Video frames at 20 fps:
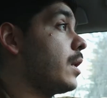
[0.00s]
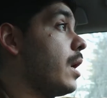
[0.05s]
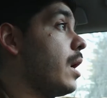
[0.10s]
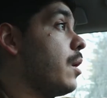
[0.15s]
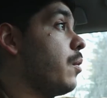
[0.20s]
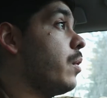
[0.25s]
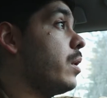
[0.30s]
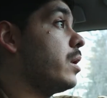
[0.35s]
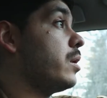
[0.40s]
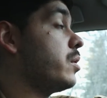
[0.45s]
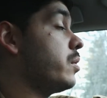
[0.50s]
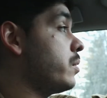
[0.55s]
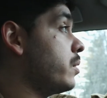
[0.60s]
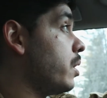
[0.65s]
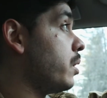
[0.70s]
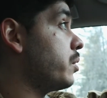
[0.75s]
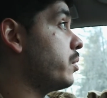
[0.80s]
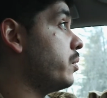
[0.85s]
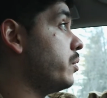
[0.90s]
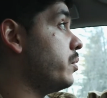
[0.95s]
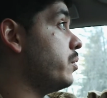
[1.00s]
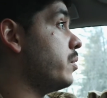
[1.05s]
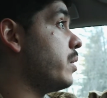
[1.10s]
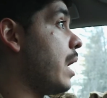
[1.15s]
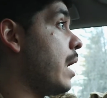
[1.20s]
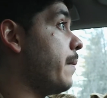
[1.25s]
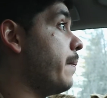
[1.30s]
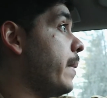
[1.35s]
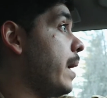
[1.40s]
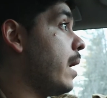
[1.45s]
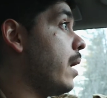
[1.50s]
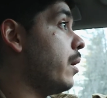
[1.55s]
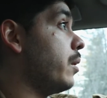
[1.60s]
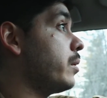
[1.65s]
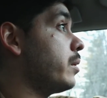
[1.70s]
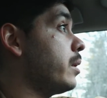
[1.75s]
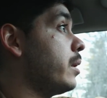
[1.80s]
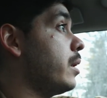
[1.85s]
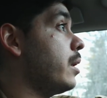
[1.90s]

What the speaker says: I wanted to talk to you about